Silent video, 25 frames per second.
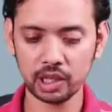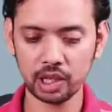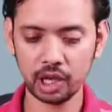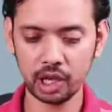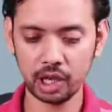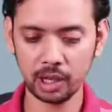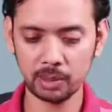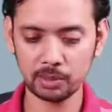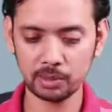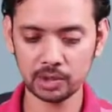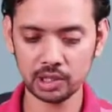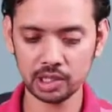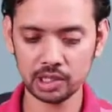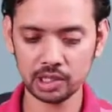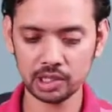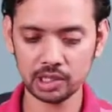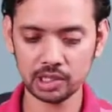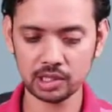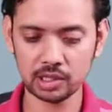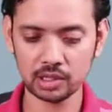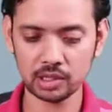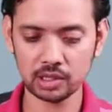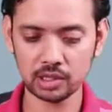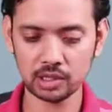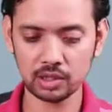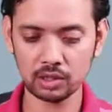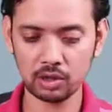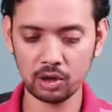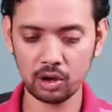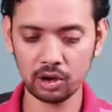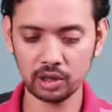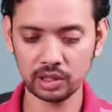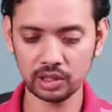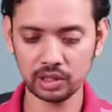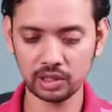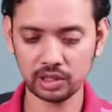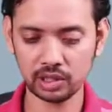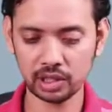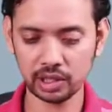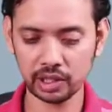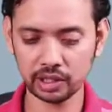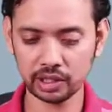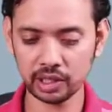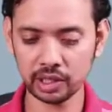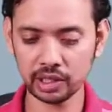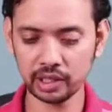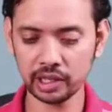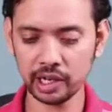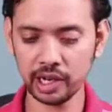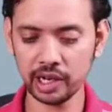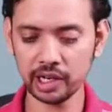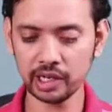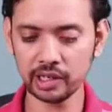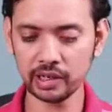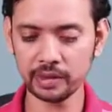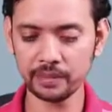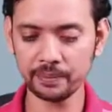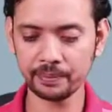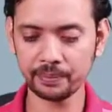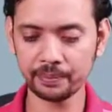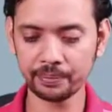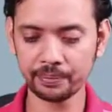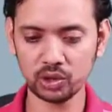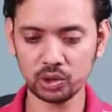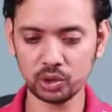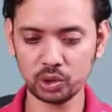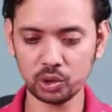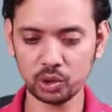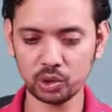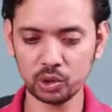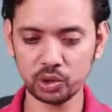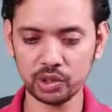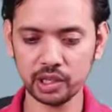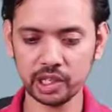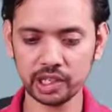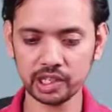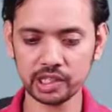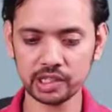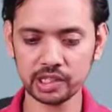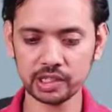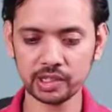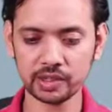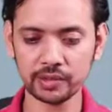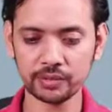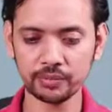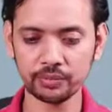I'm just not clicking that. Go to next.